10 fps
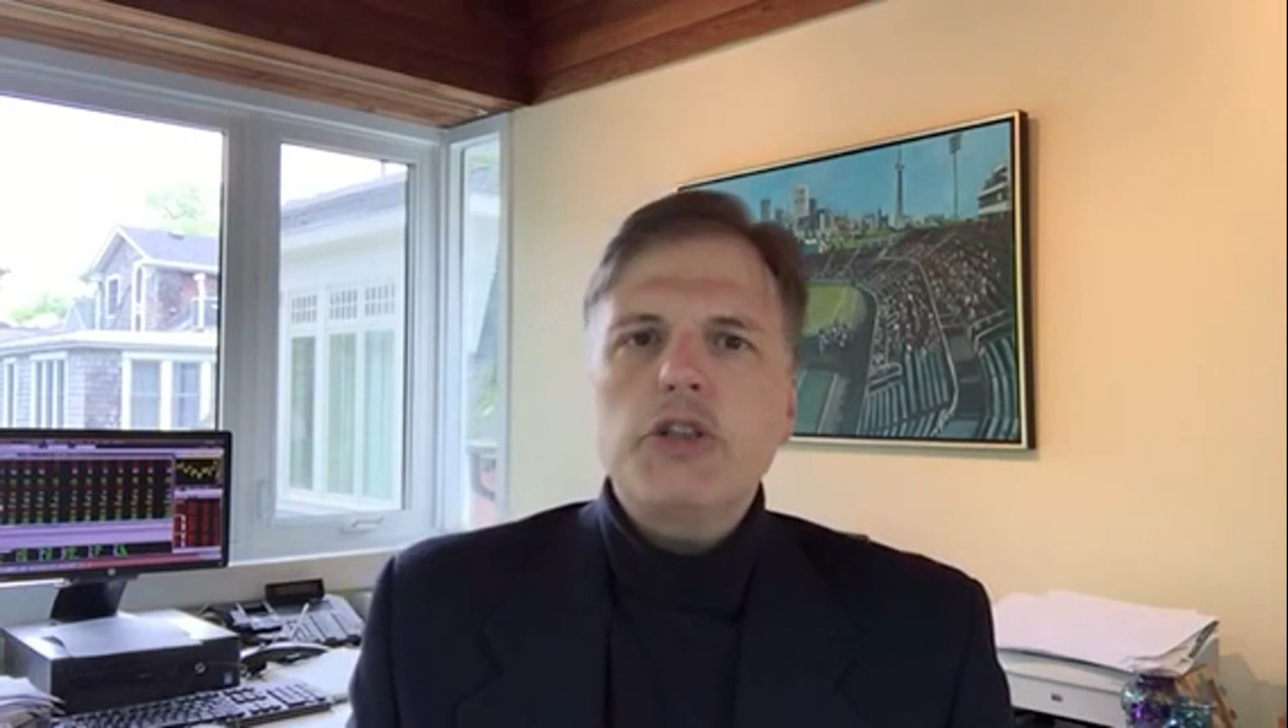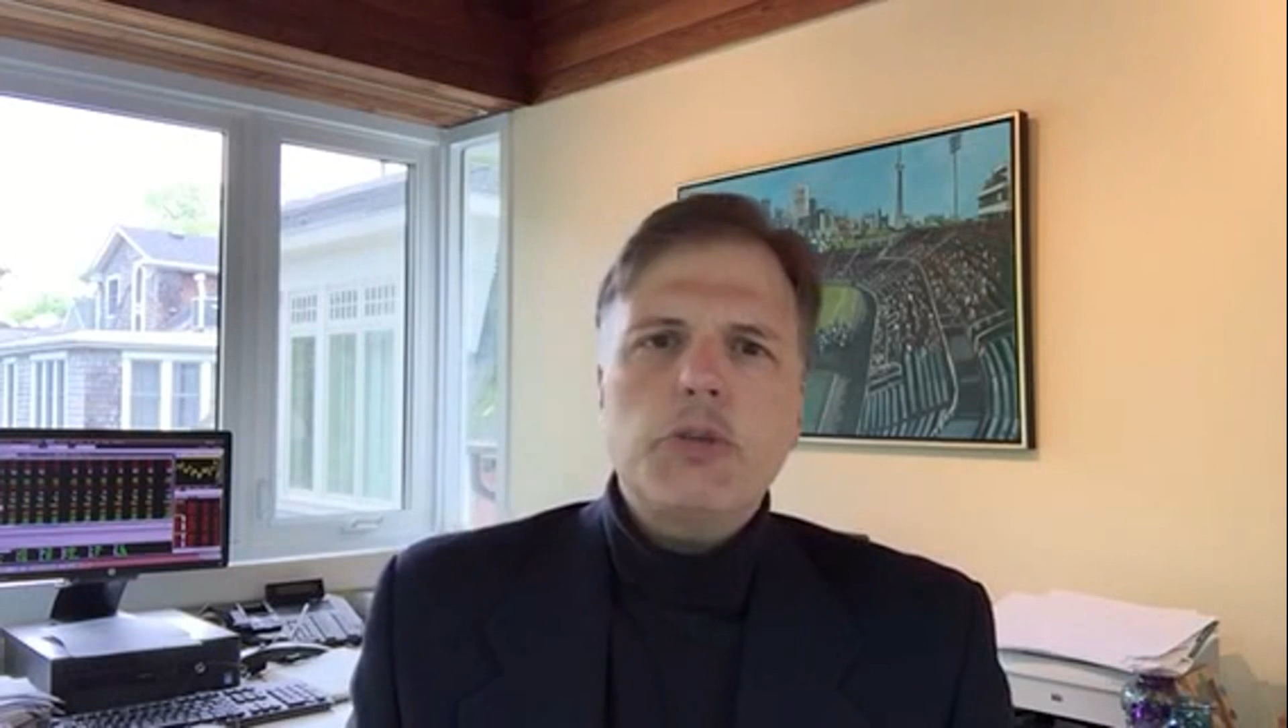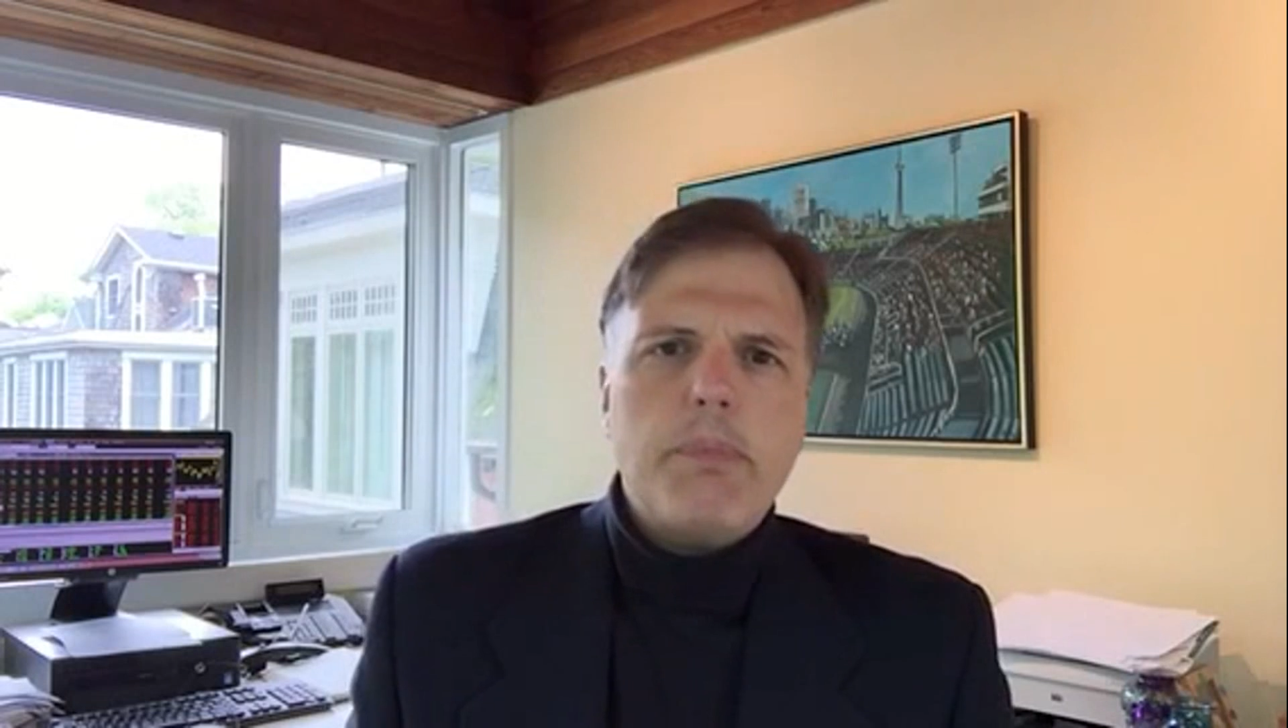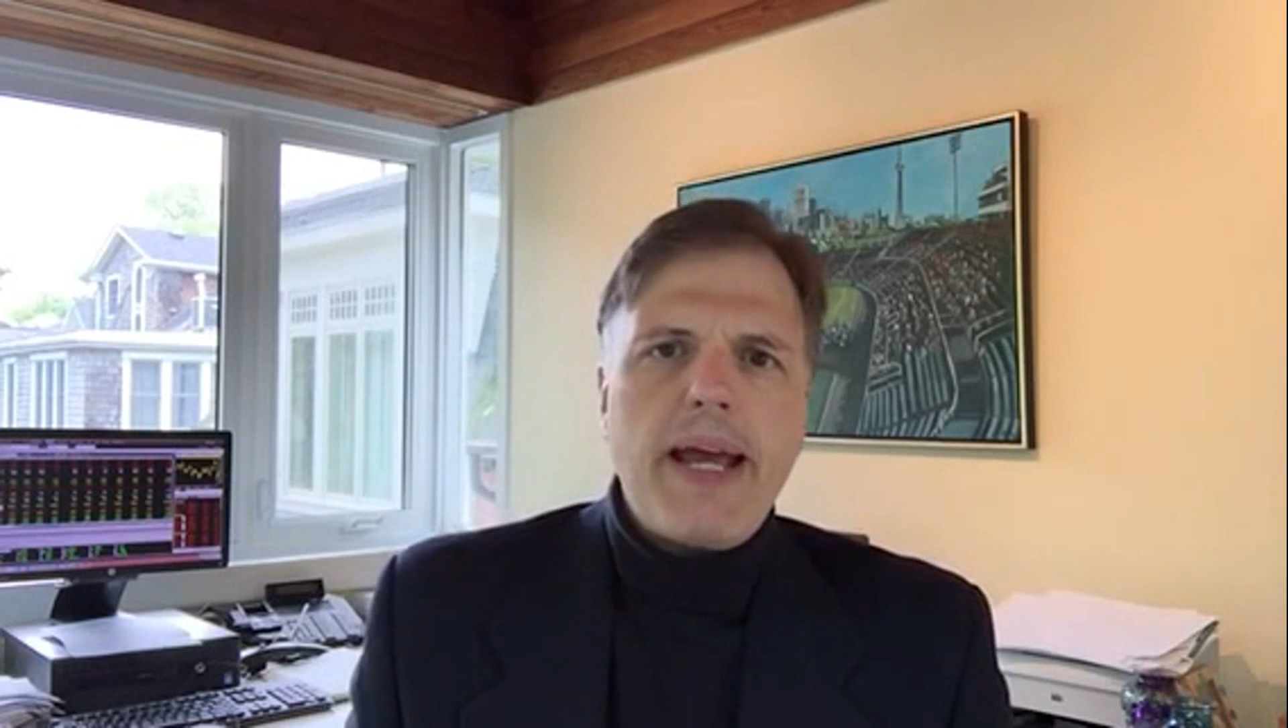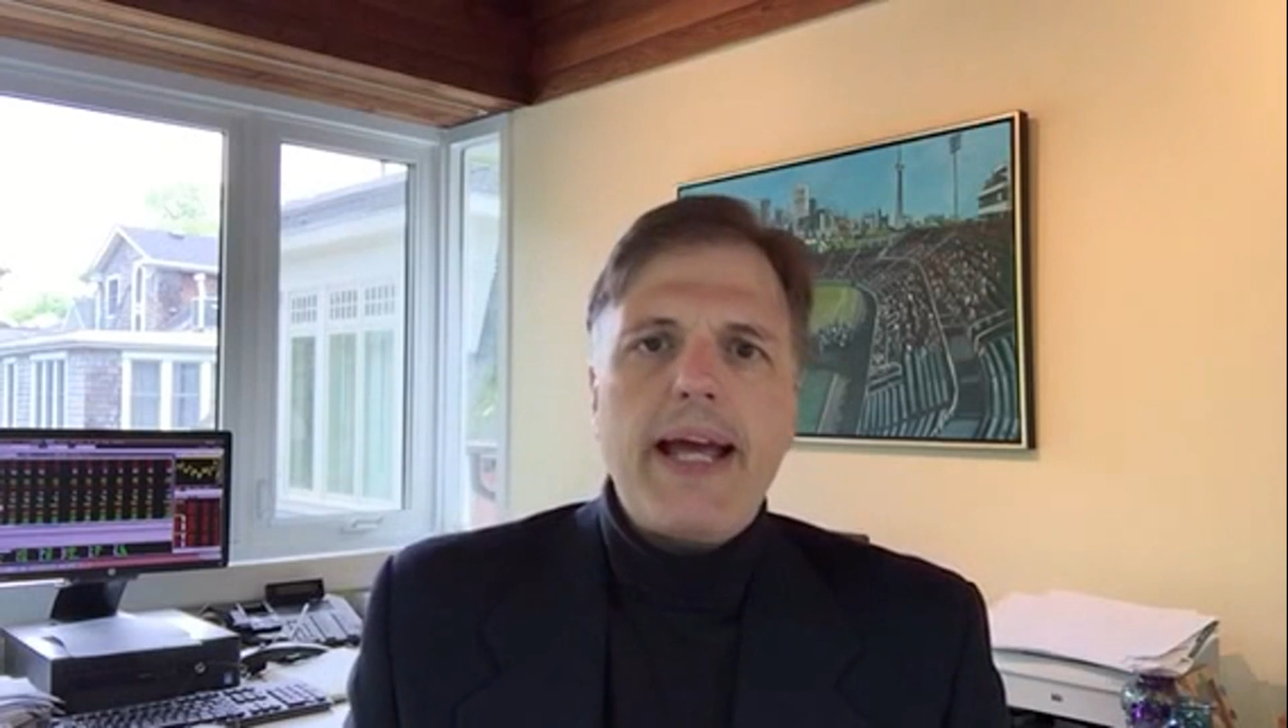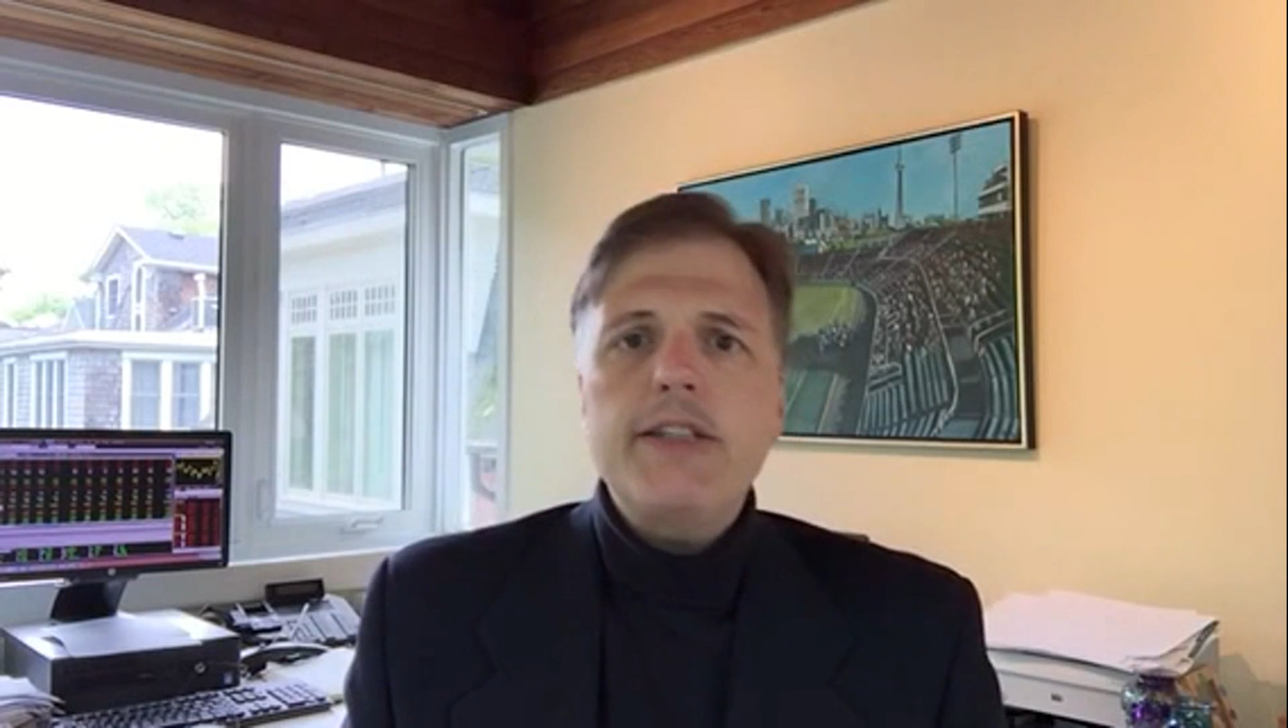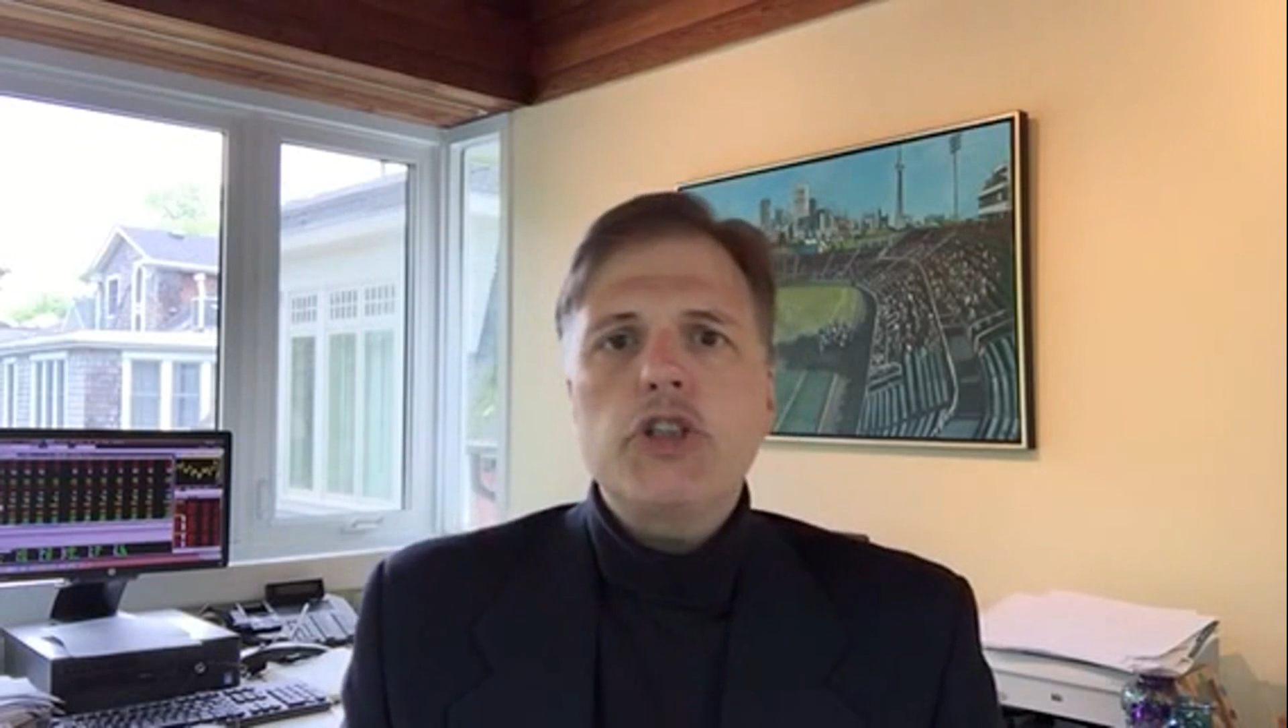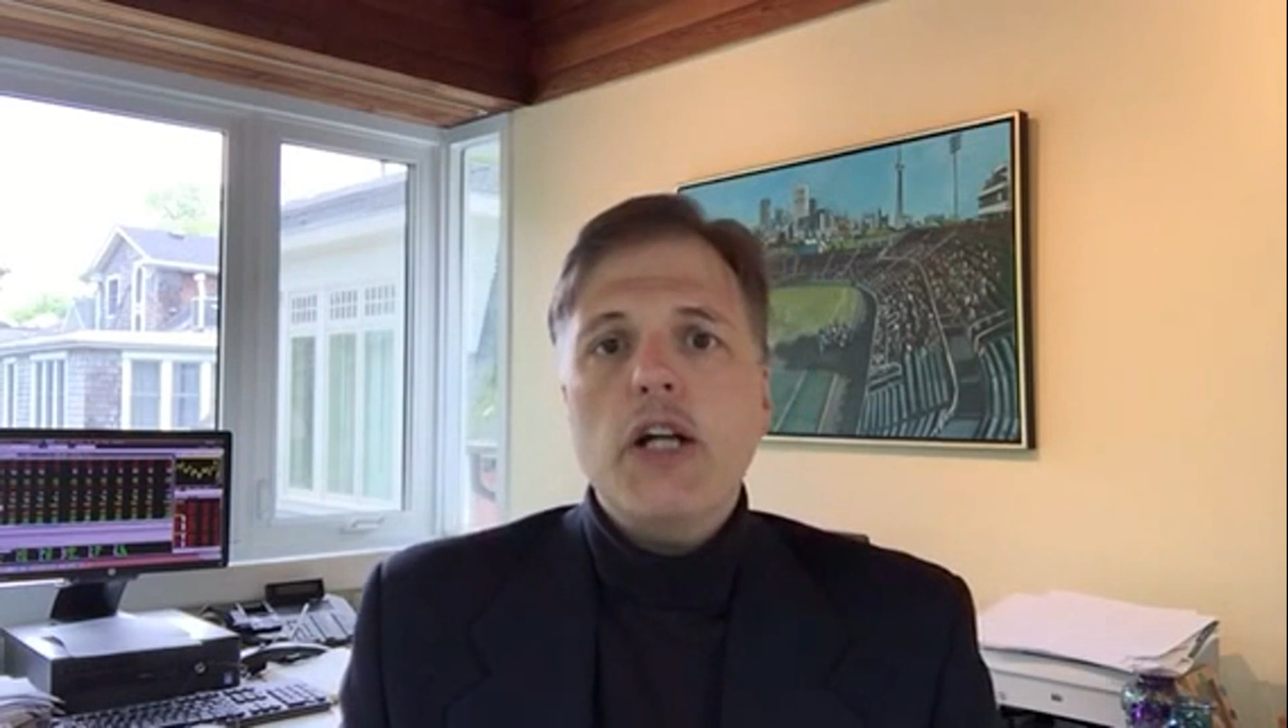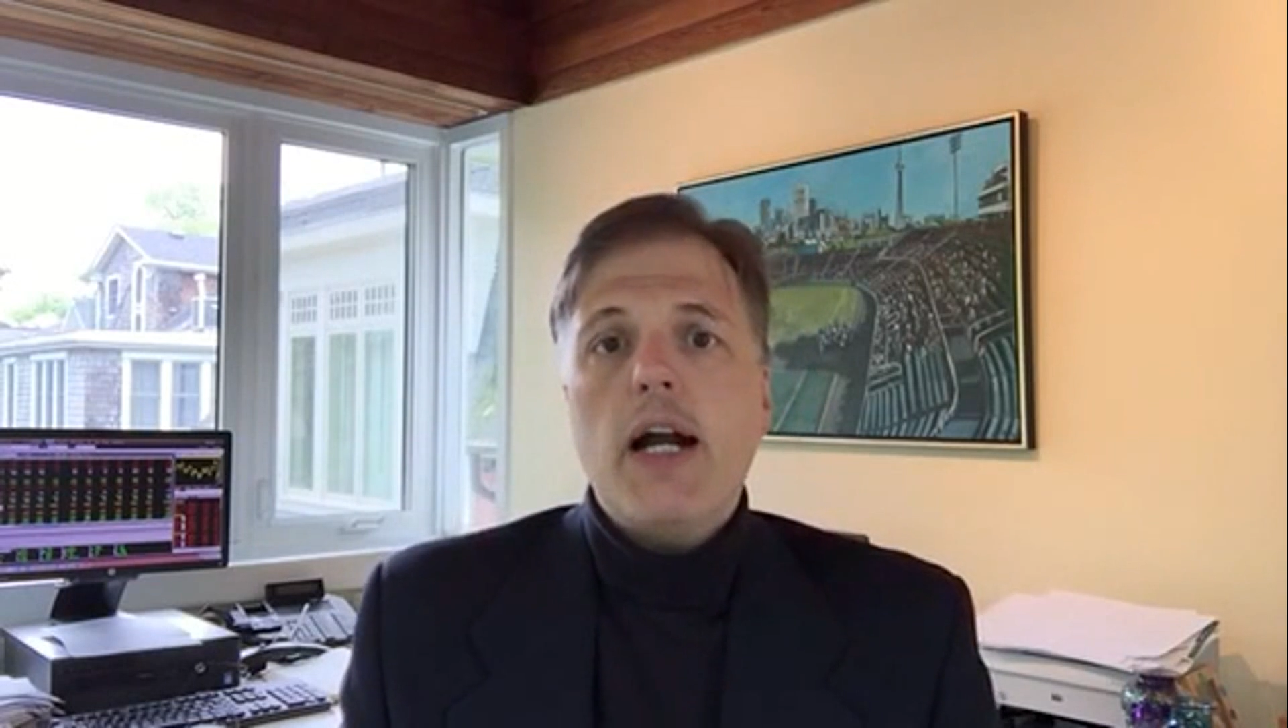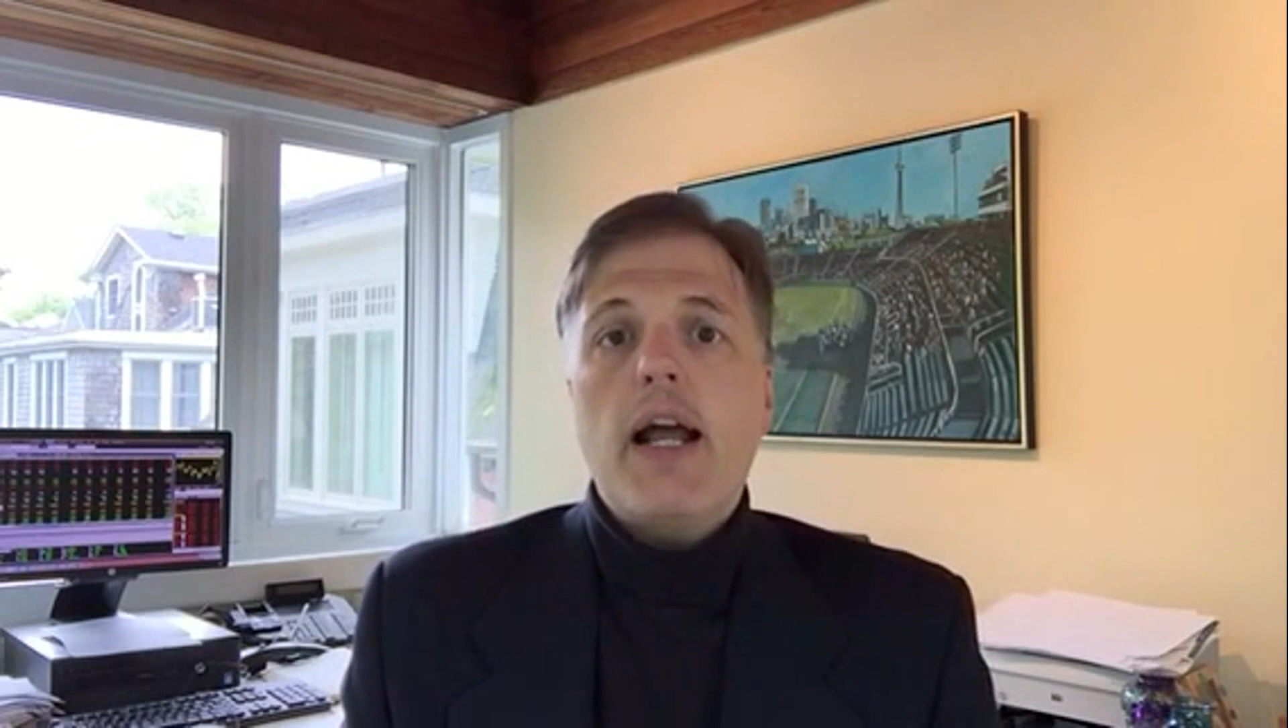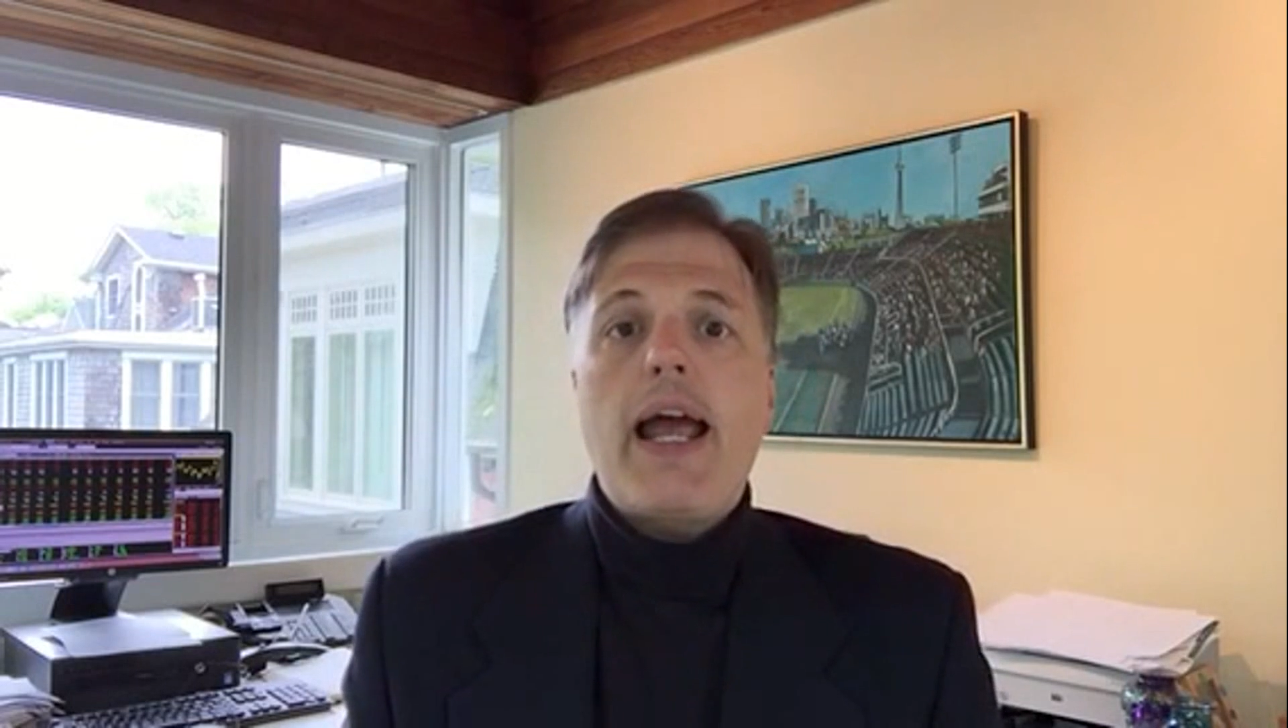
Japan, China,